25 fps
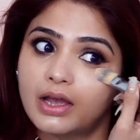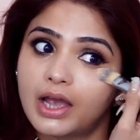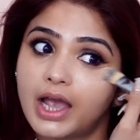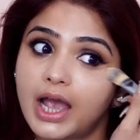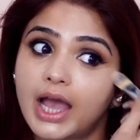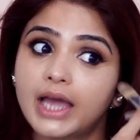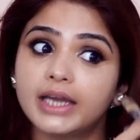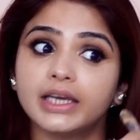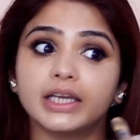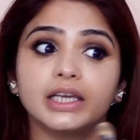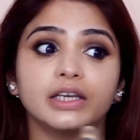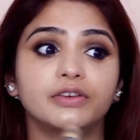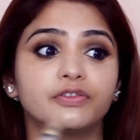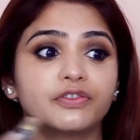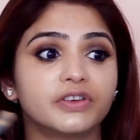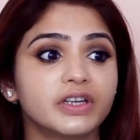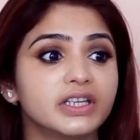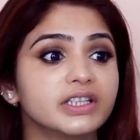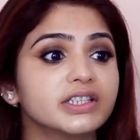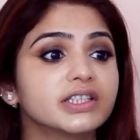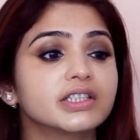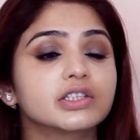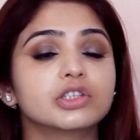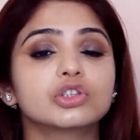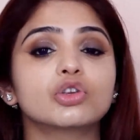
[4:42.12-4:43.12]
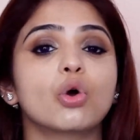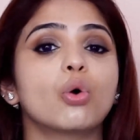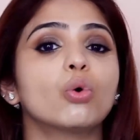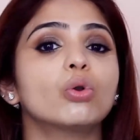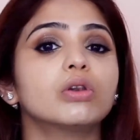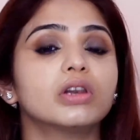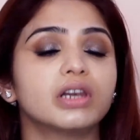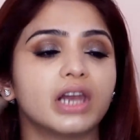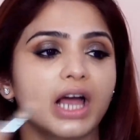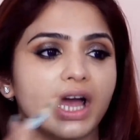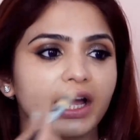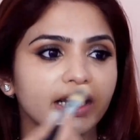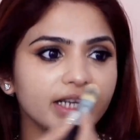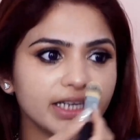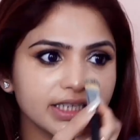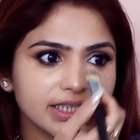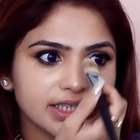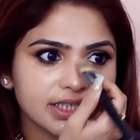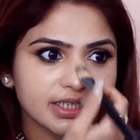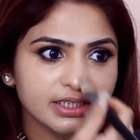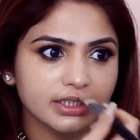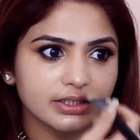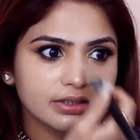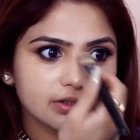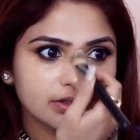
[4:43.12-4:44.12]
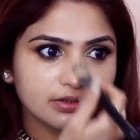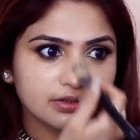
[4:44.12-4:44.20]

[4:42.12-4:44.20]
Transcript: and it feels so light.